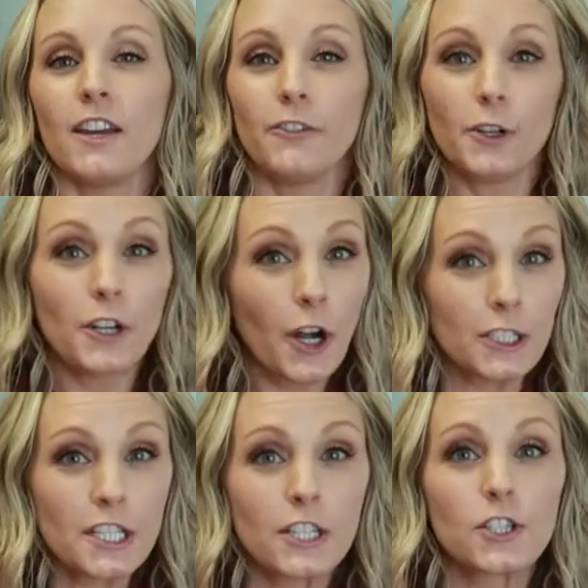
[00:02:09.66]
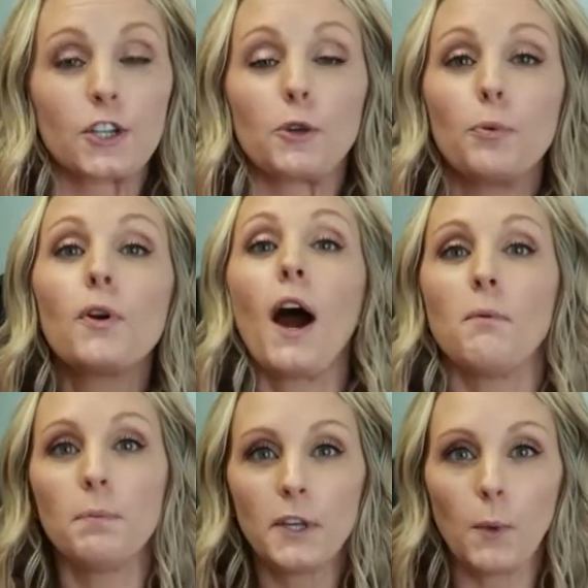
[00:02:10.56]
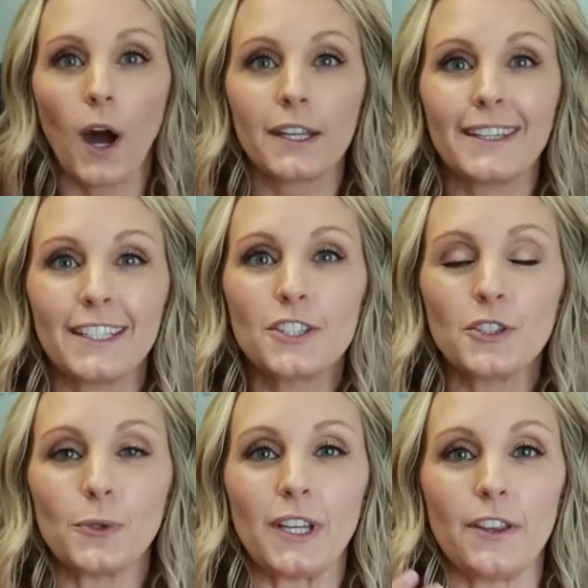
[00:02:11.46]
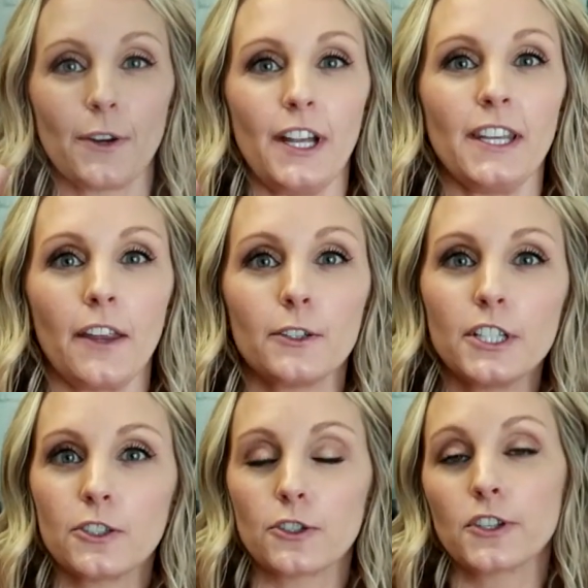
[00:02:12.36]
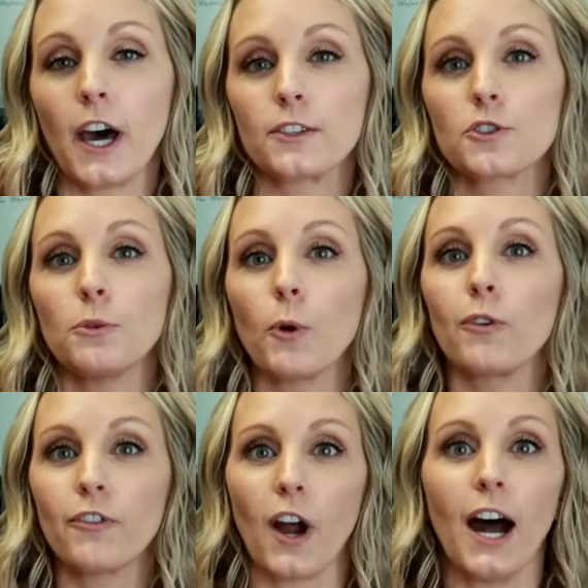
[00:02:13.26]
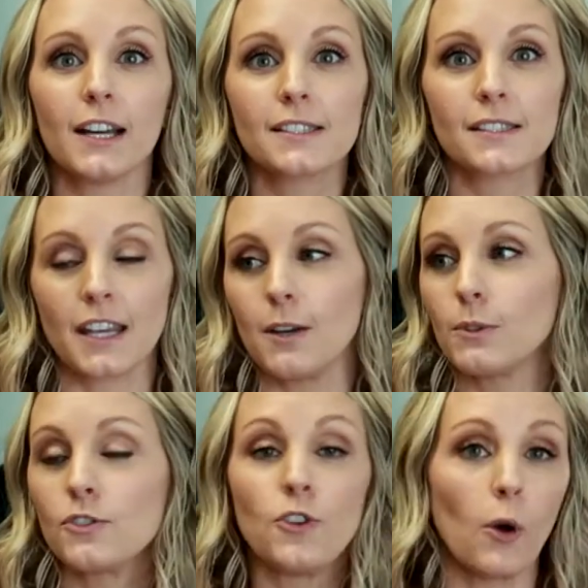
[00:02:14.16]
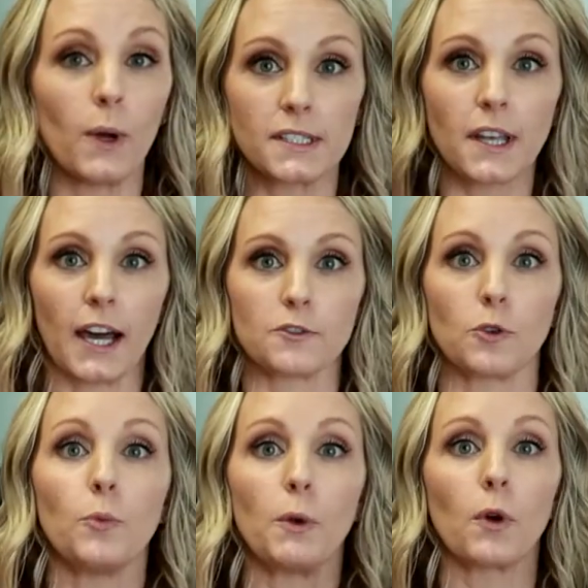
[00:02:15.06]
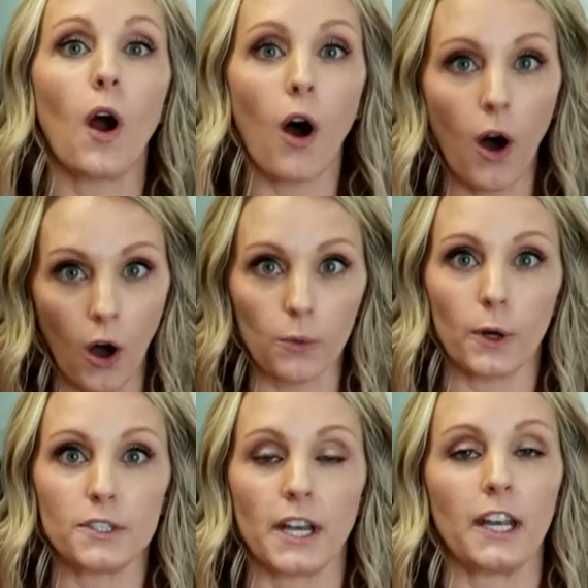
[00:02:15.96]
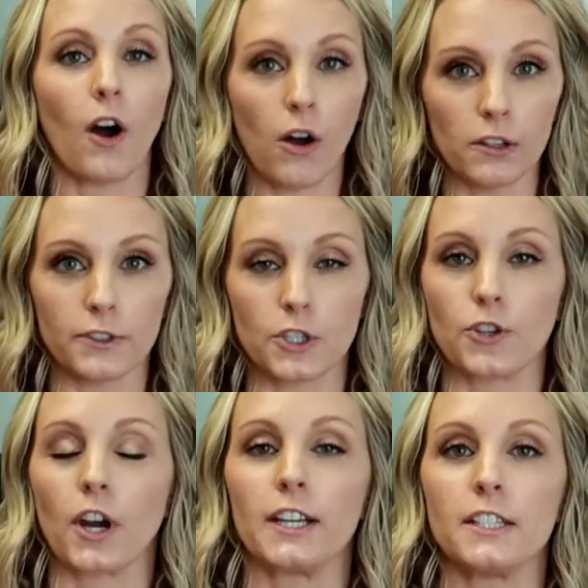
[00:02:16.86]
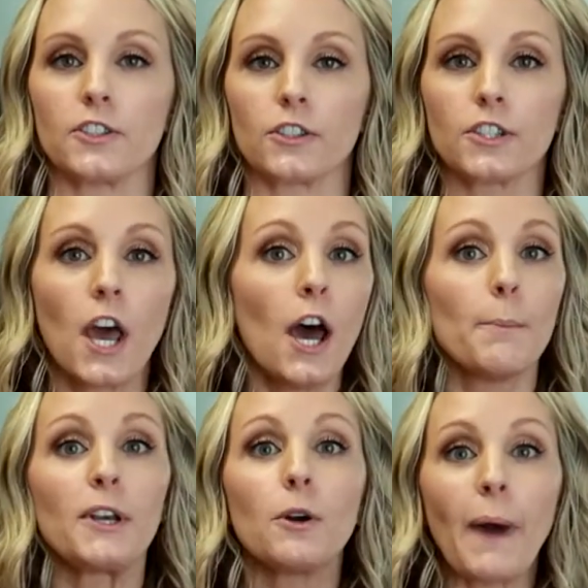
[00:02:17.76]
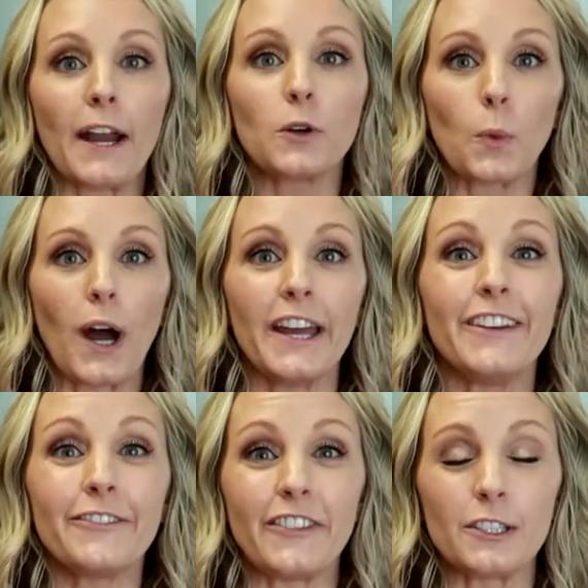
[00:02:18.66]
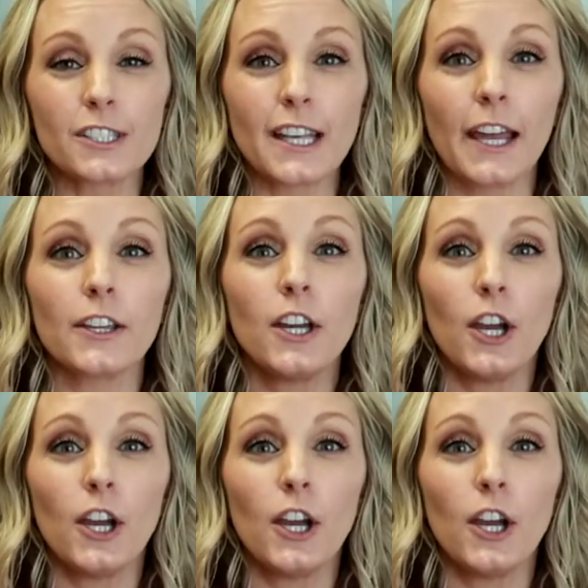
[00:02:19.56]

If you're a CART teacher, you're probably walking into either another teacher's classroom or for us, it was no one's classroom. We were all rotating, all of the junior high teachers. But no matter what, it feels like